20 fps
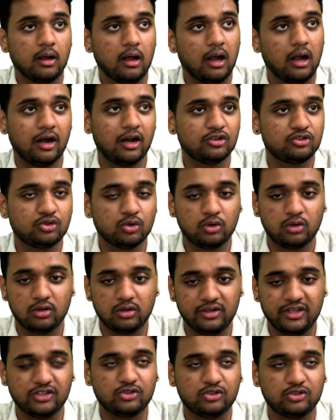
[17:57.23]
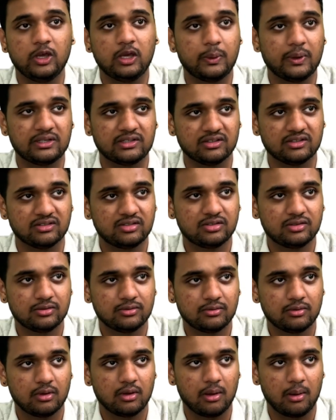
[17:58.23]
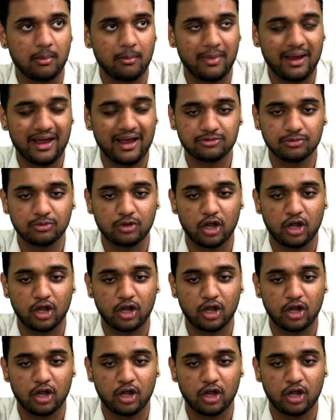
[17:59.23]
Understood these two equations. Maximum